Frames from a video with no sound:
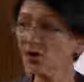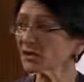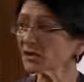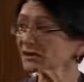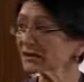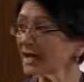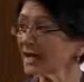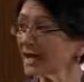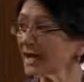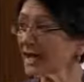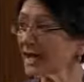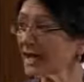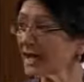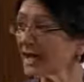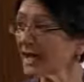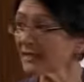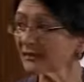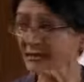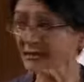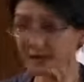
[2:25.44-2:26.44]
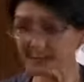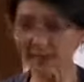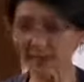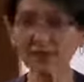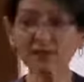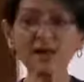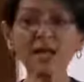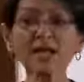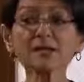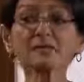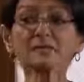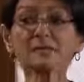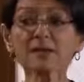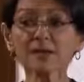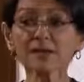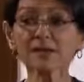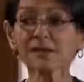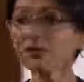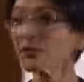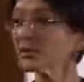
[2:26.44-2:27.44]
I have. I'm a grandmother.
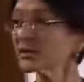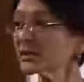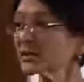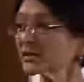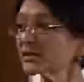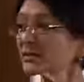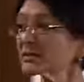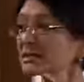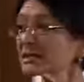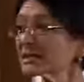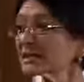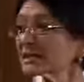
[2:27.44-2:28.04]
All we do is give